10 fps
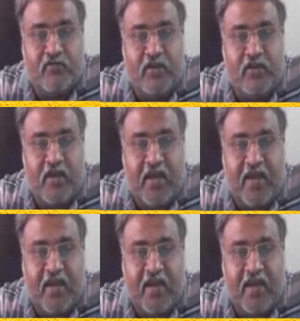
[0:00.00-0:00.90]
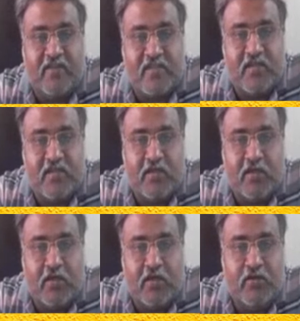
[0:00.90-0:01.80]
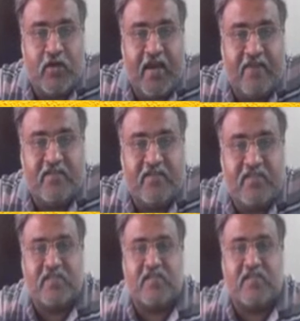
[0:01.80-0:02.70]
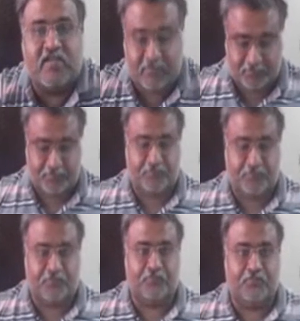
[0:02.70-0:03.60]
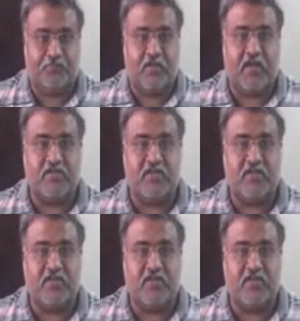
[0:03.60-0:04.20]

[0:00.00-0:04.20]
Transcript: so when you have this uh, you have this um, as